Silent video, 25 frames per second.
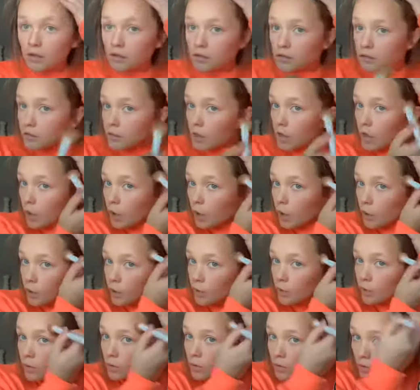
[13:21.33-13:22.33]

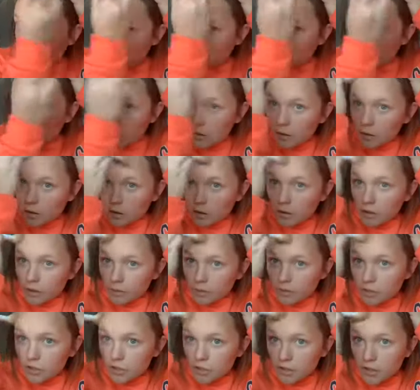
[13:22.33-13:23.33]
So,
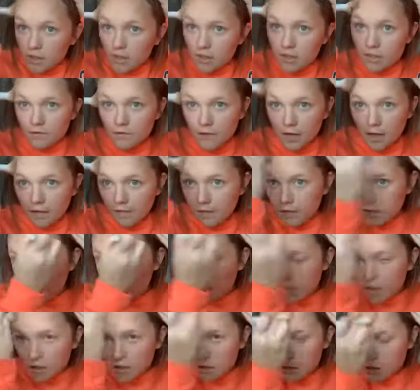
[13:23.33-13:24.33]
let me just get this five
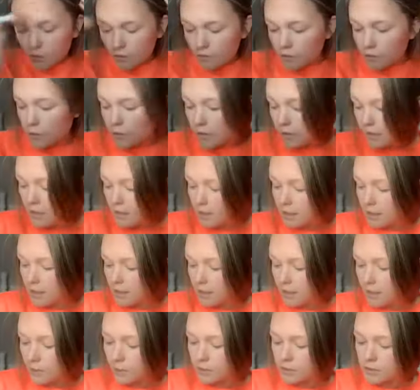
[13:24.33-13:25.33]
head down to a four head
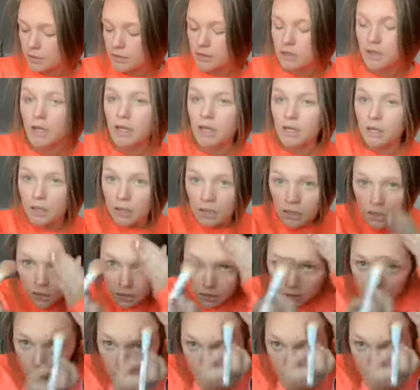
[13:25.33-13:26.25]
like I was saying.